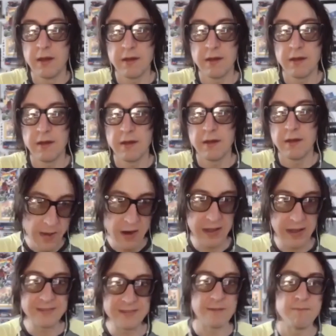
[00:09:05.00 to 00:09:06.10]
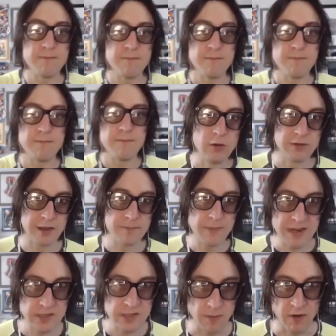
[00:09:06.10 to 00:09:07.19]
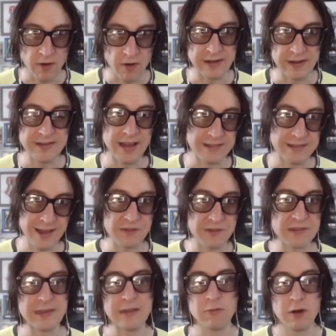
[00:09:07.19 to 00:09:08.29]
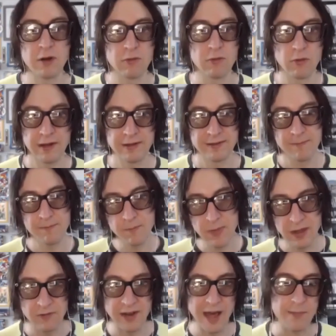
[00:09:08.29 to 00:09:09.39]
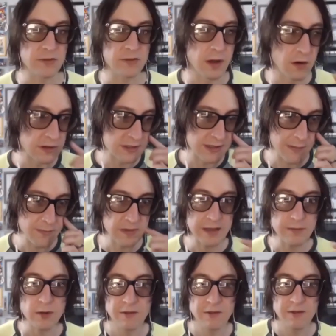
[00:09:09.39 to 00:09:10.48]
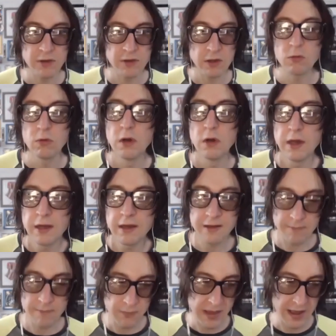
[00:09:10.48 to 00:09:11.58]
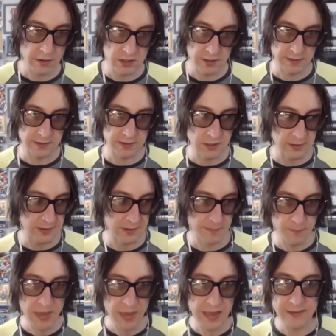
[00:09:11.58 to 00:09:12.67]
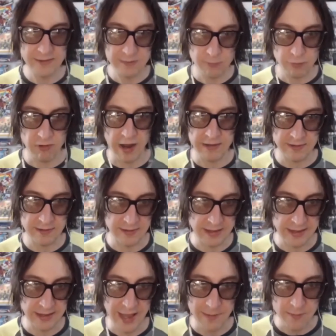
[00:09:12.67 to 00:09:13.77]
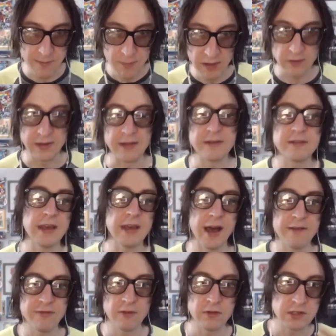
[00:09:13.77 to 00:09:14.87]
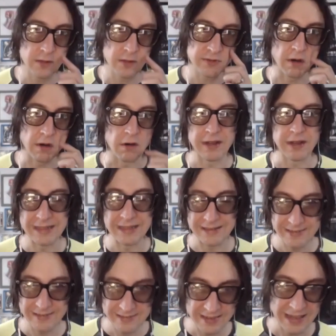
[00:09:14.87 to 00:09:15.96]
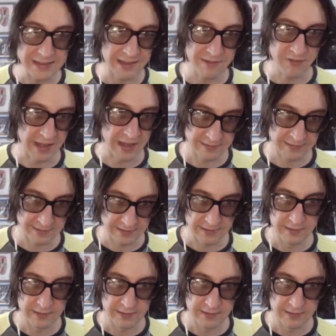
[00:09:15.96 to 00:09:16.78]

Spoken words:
And you can compare it against a Mac using benchmarking tests, obviously, where it's a bit of an apples to orange type of thing. But if you compare just the base processing capabilities, the iPhone chips are insanely fast.